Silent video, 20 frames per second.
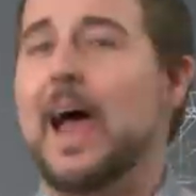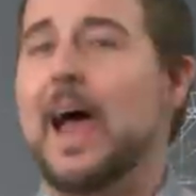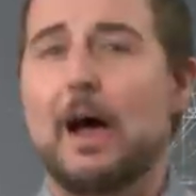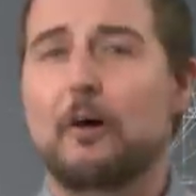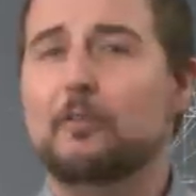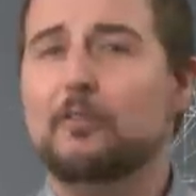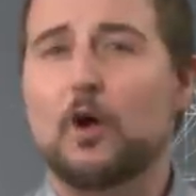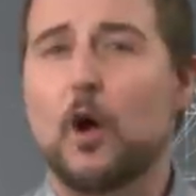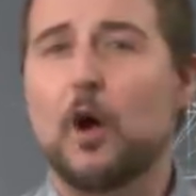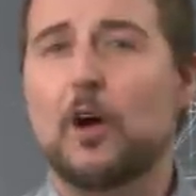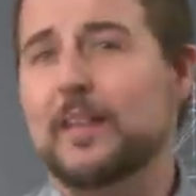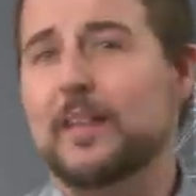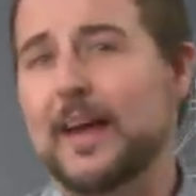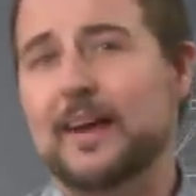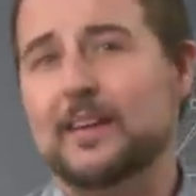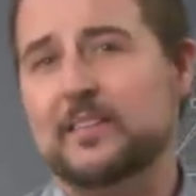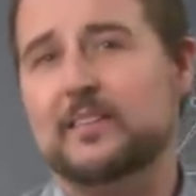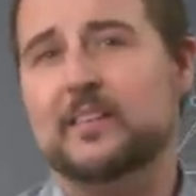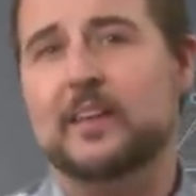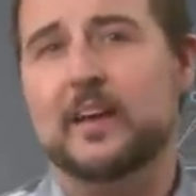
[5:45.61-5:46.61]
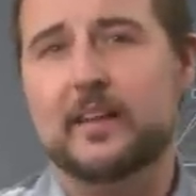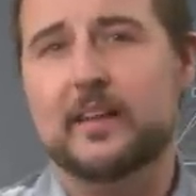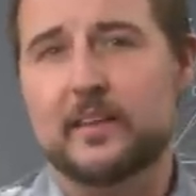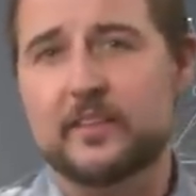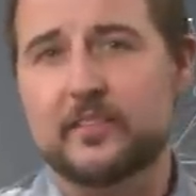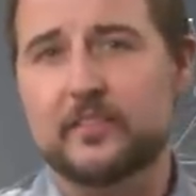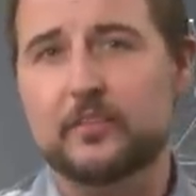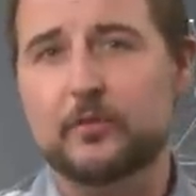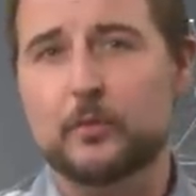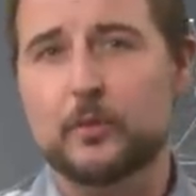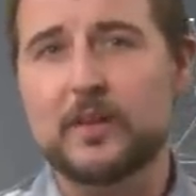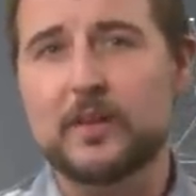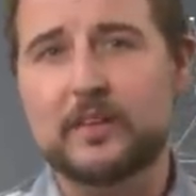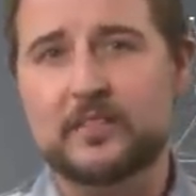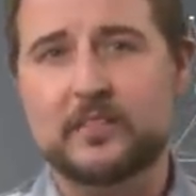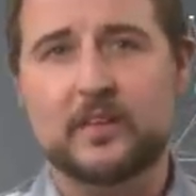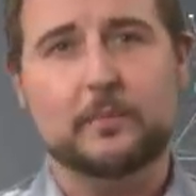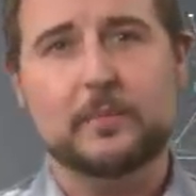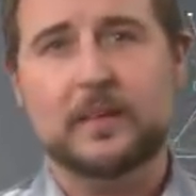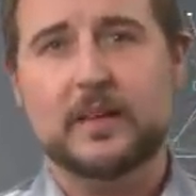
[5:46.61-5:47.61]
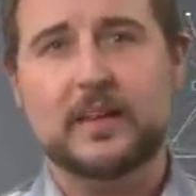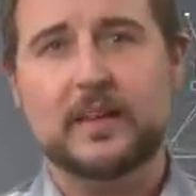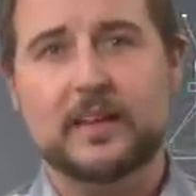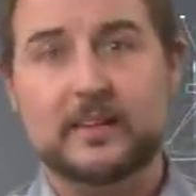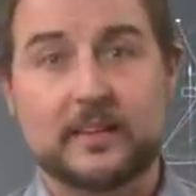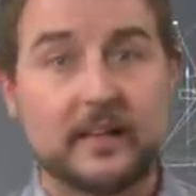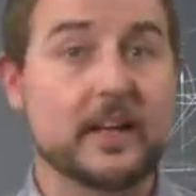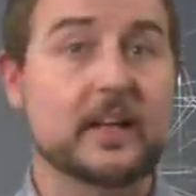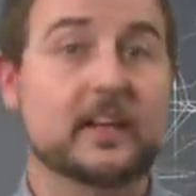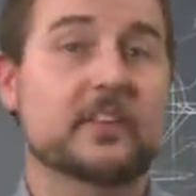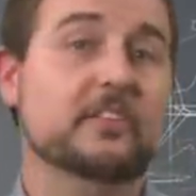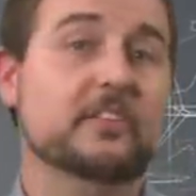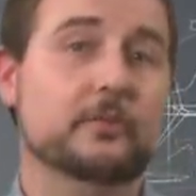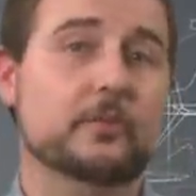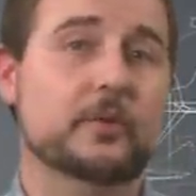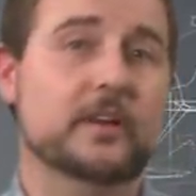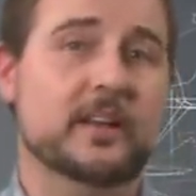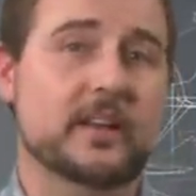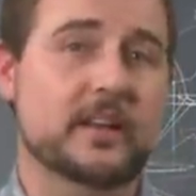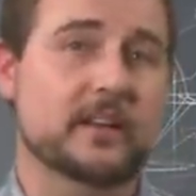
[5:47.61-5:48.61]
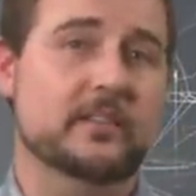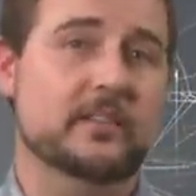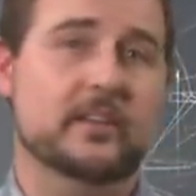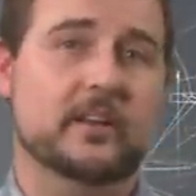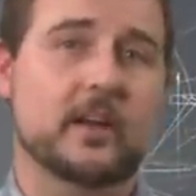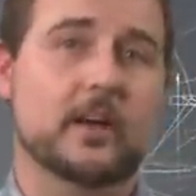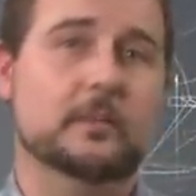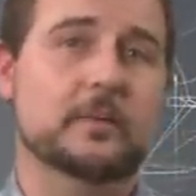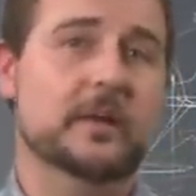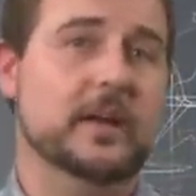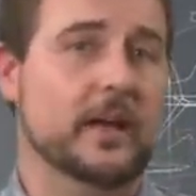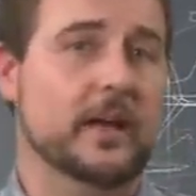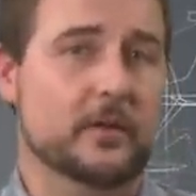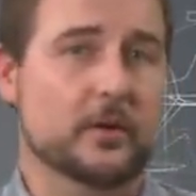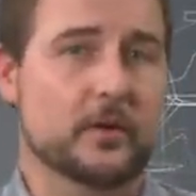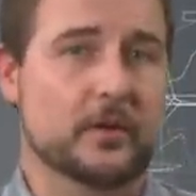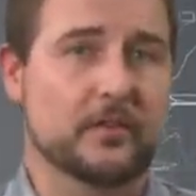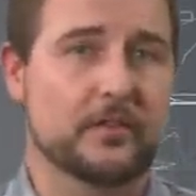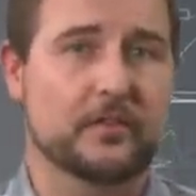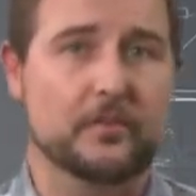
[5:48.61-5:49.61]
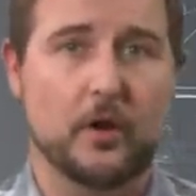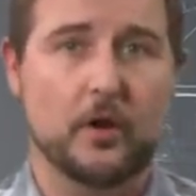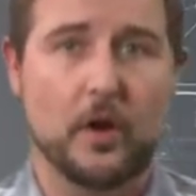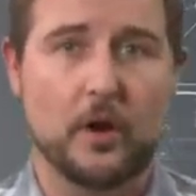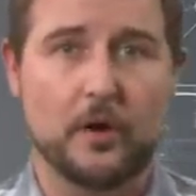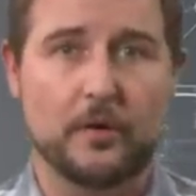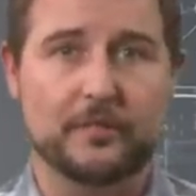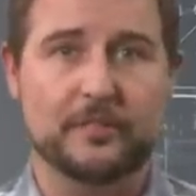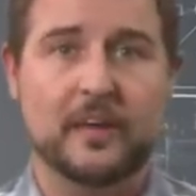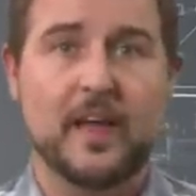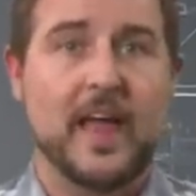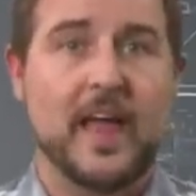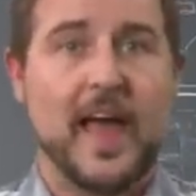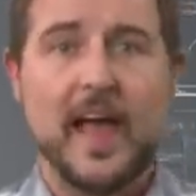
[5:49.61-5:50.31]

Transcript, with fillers: However, all that said, this is really something that the industry needs to come together and solve.